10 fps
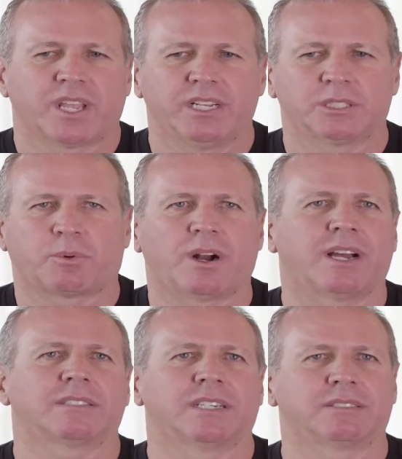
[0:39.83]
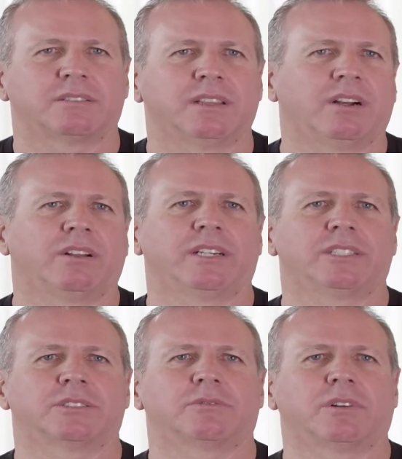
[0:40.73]
and this process literally
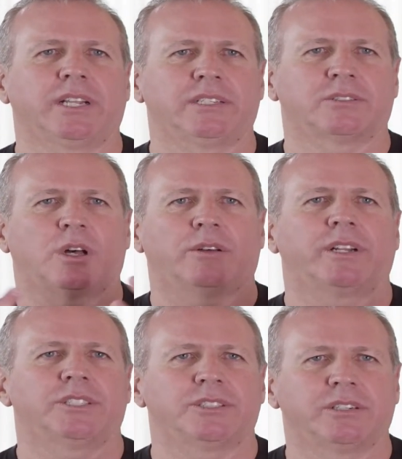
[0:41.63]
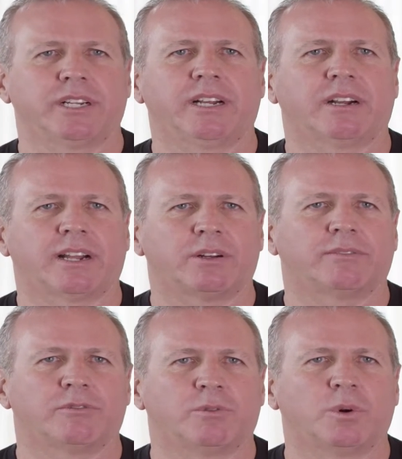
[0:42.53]
just released all of it as you can hear i don't
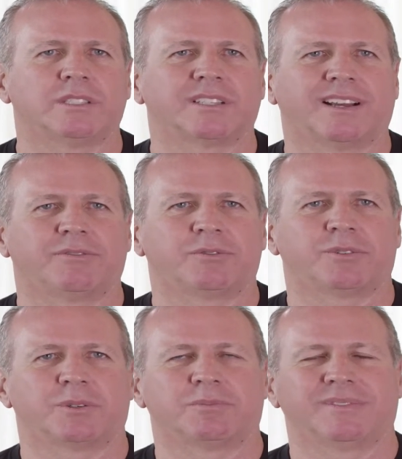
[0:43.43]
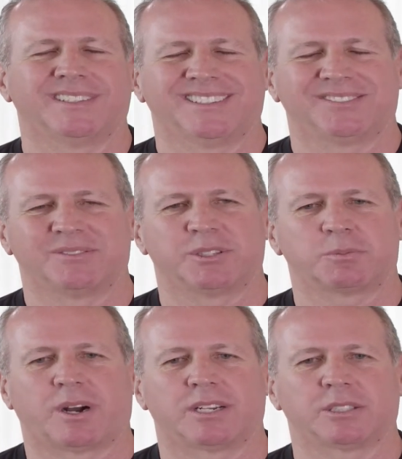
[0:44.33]
have a voice left from from this
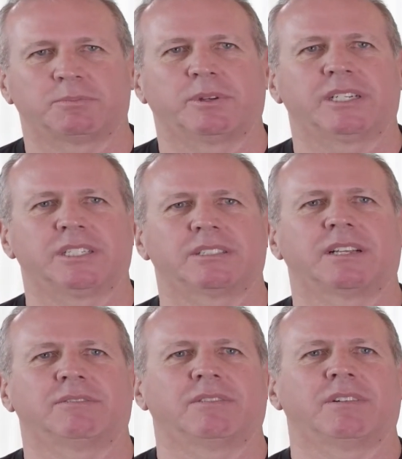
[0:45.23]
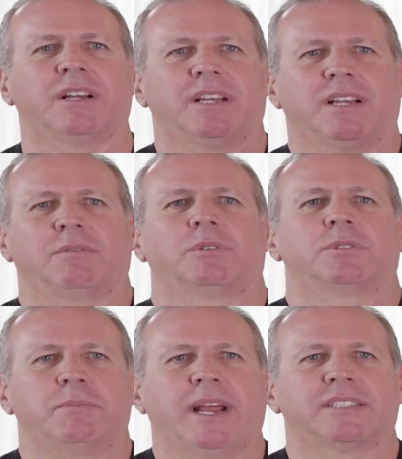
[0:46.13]
process but it just was
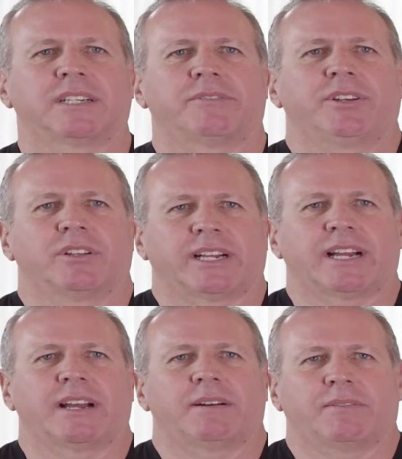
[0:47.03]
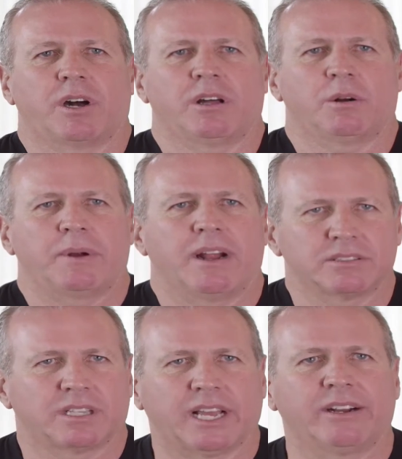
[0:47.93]
amazing i feel like I, i'm 100
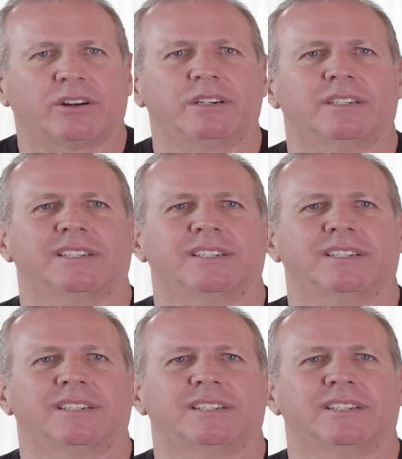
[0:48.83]
pounds lighter